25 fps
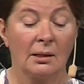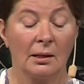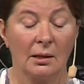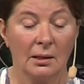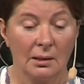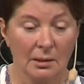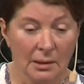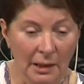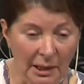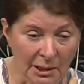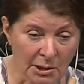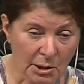
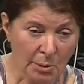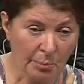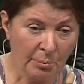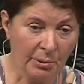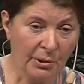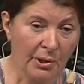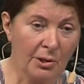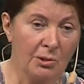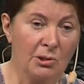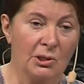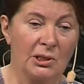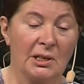That's a
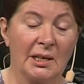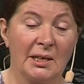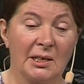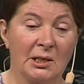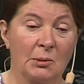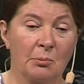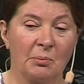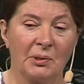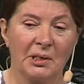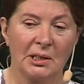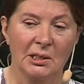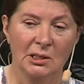process,
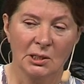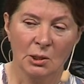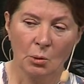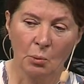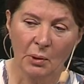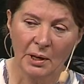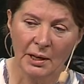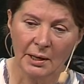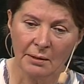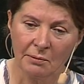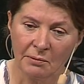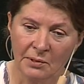but it's a
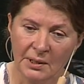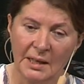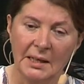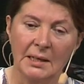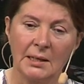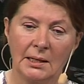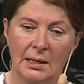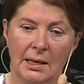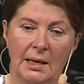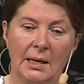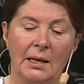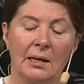way of
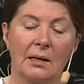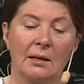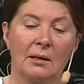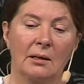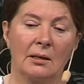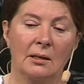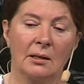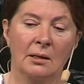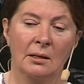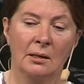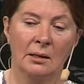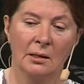thinking
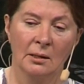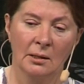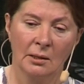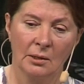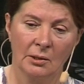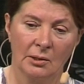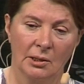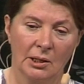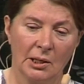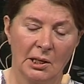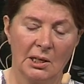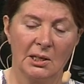
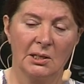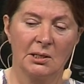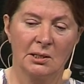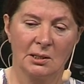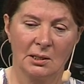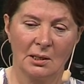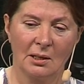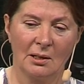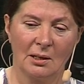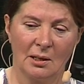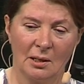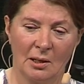that is
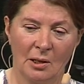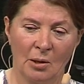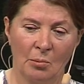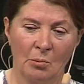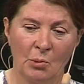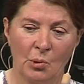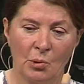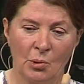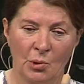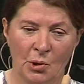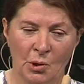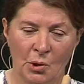a
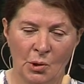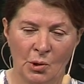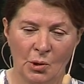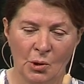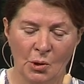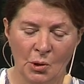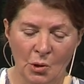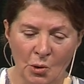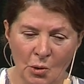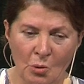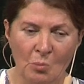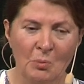more
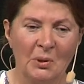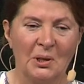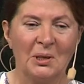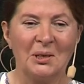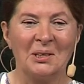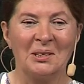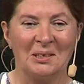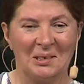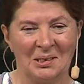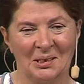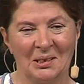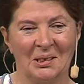human,
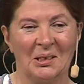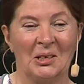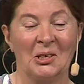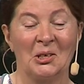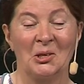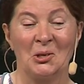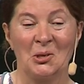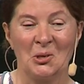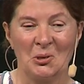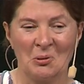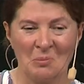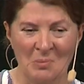
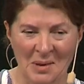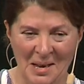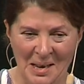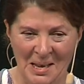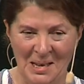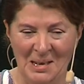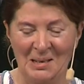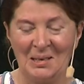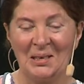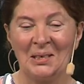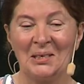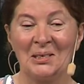
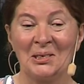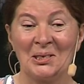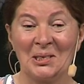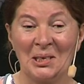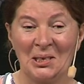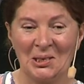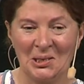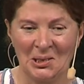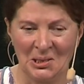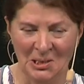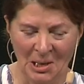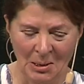humane,
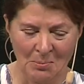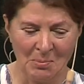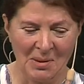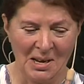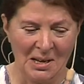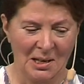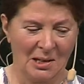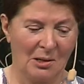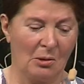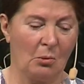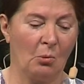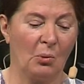systemic
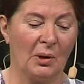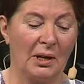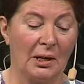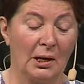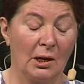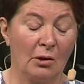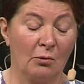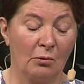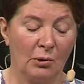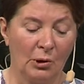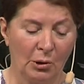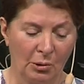way
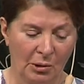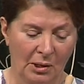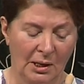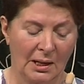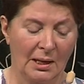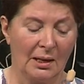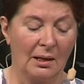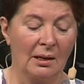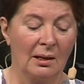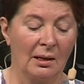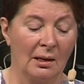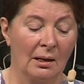of
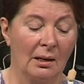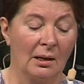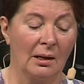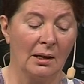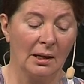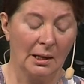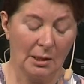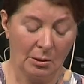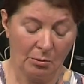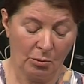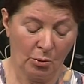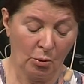looking at
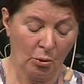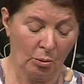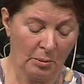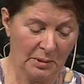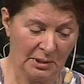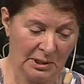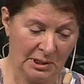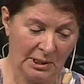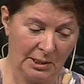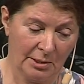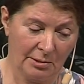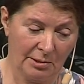raw
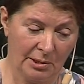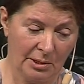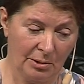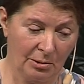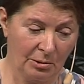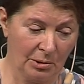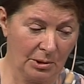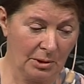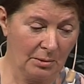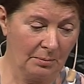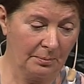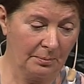materials.